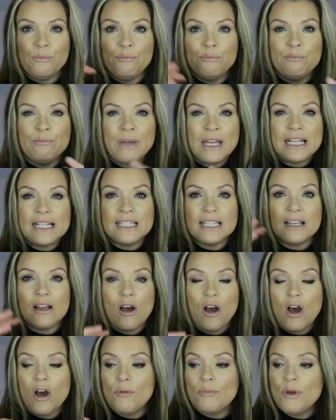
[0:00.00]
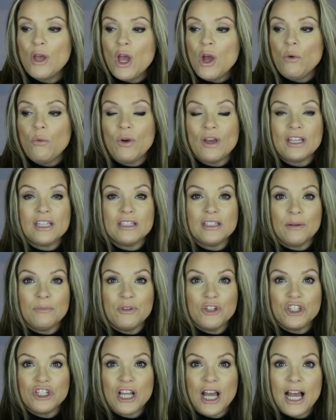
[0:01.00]
mixing it up with
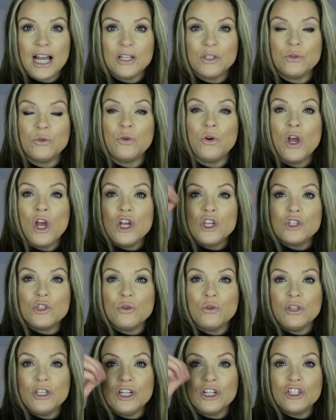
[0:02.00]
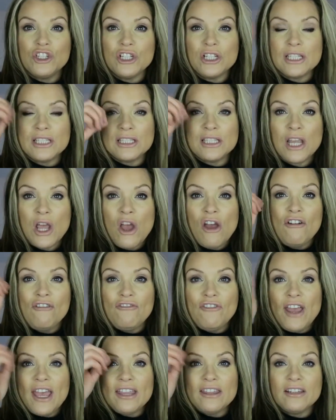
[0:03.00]
some shadow, so you're just
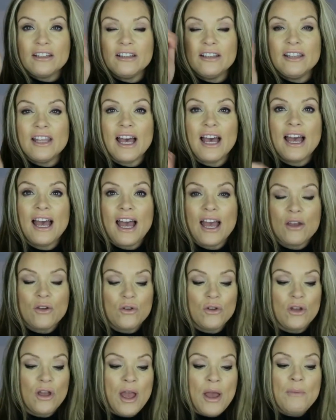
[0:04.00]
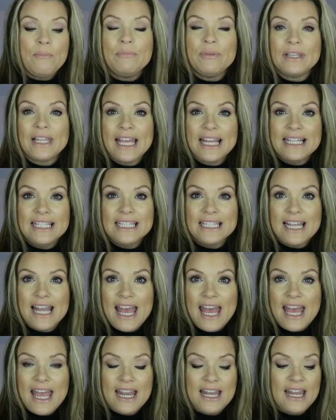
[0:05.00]
feathering that out, blending
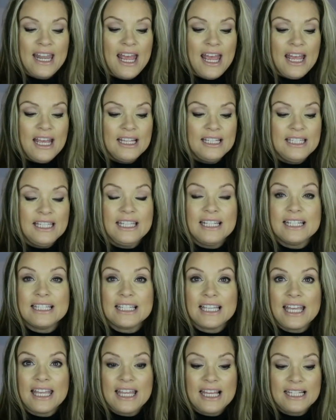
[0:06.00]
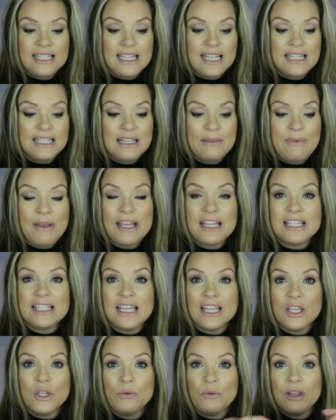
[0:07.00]
it in. Seriously, this is the
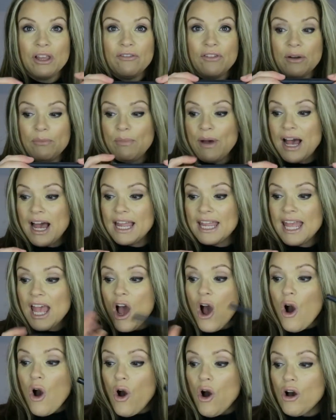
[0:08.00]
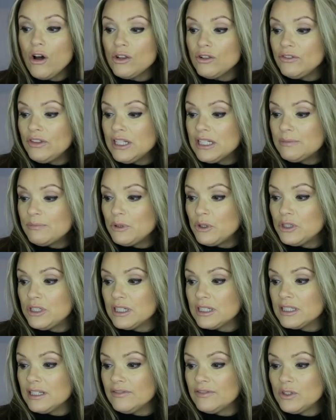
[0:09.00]
best thing you will ever buy. All of these
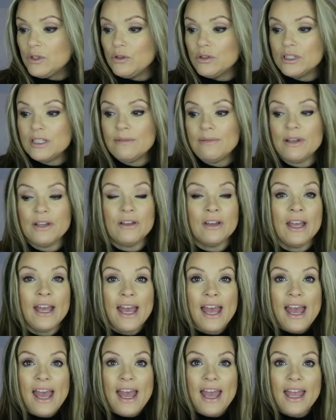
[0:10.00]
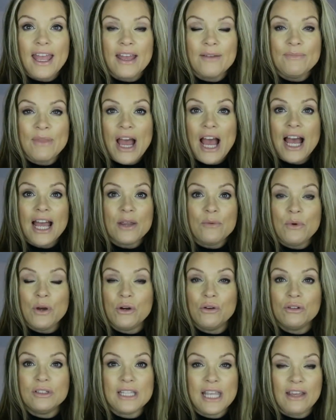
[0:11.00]
products I've talked about, I
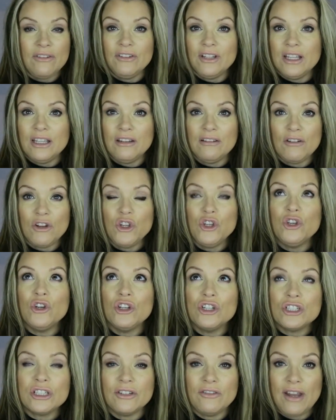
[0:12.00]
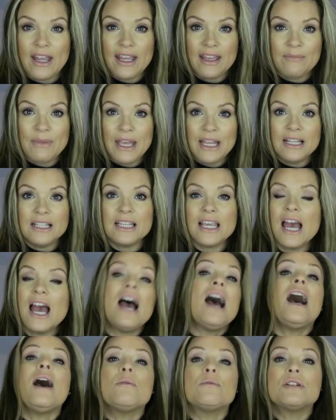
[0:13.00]
will definitely hugely recommend.
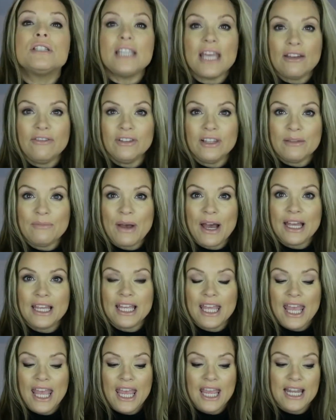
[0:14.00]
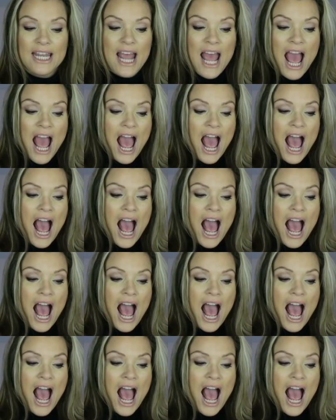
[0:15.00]
I will definitely buy again.